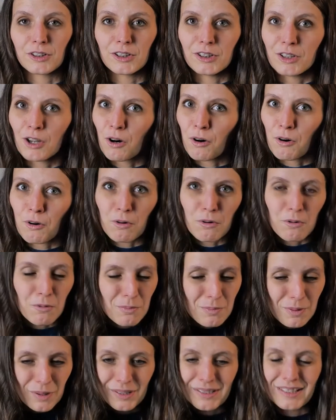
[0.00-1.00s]
no
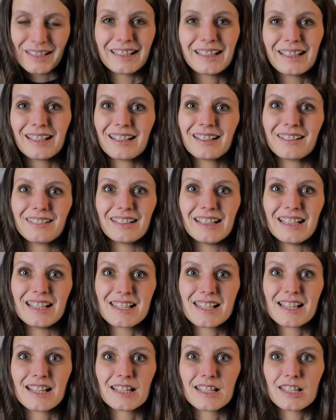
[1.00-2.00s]
particular
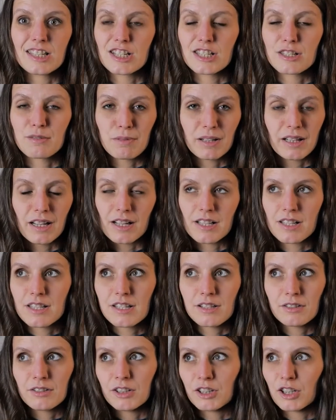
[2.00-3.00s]
reason just because
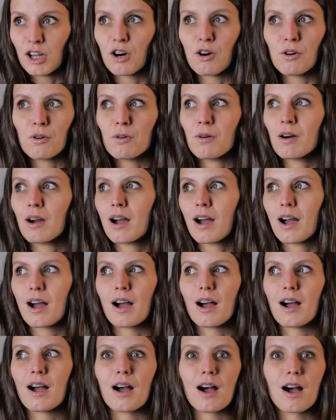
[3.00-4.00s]
you know
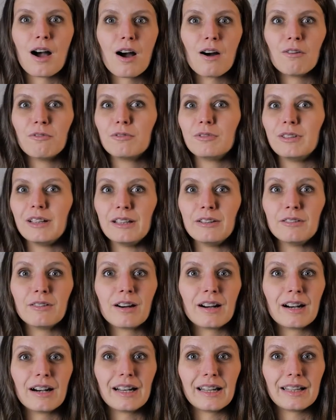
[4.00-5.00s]
how free you
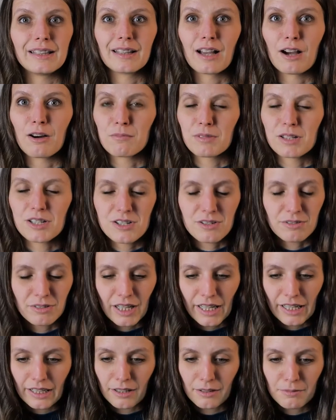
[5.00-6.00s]
are and how much you
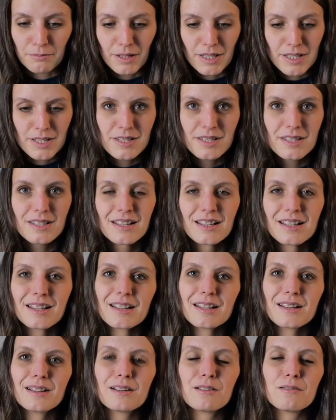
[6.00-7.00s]
cannot mess
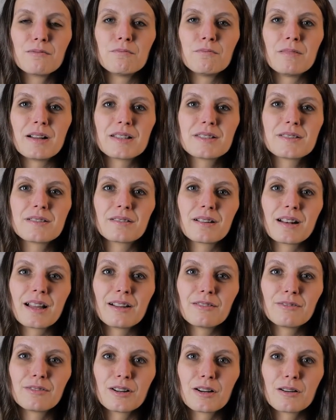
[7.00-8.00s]
mess your
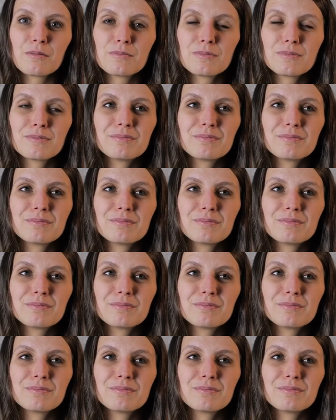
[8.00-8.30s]
life up